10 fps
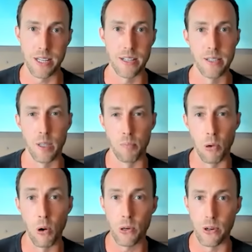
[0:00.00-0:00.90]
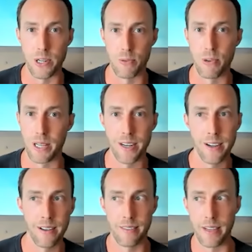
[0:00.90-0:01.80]
And the broker is really
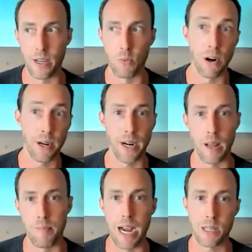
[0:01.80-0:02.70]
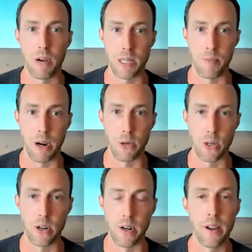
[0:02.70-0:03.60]
thinking, where can I maximize my
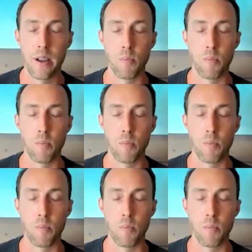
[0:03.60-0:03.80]
return?